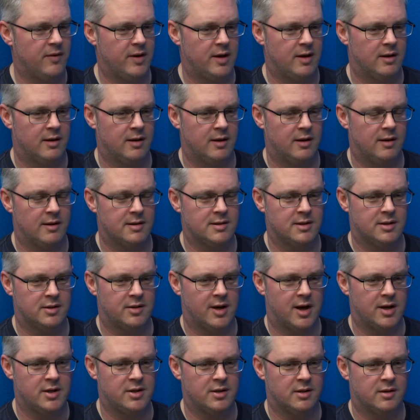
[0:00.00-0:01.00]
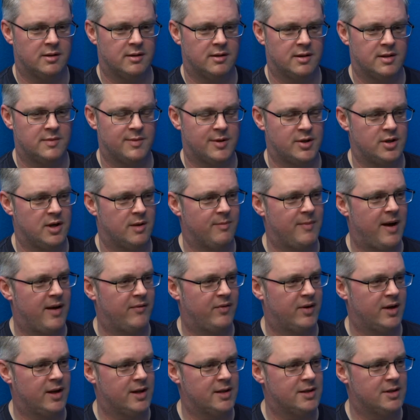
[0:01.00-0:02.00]
He got lots of traction on, especially a
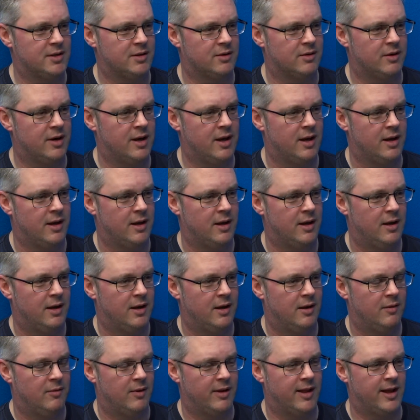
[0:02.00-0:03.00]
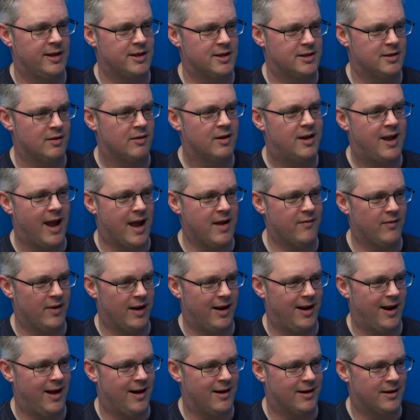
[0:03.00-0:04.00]
Mavenir story, where they just sort of gave it
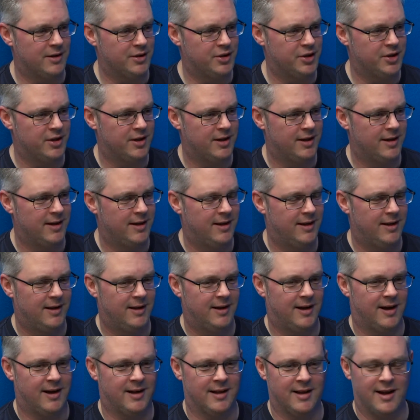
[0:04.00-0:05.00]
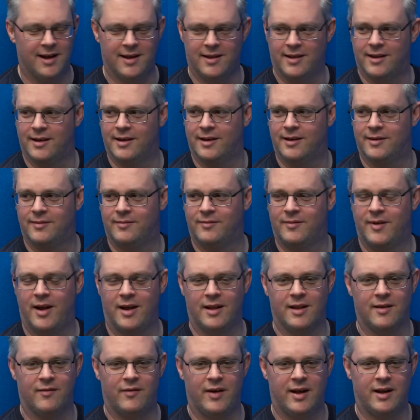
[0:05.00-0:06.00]
large at the
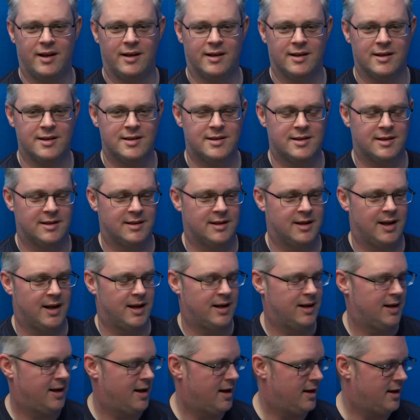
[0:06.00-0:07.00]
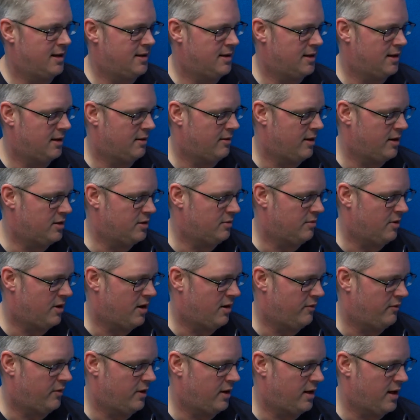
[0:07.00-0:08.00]
vendors, and he did a great job of
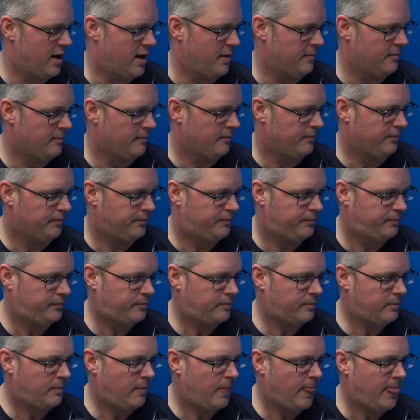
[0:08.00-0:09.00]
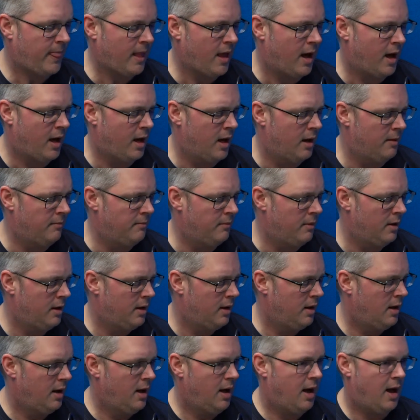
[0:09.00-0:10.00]
covering that.
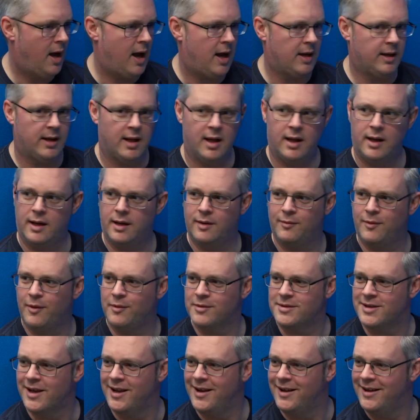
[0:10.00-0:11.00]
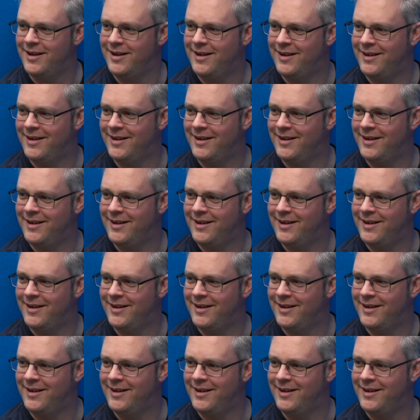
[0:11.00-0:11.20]
And then what was that?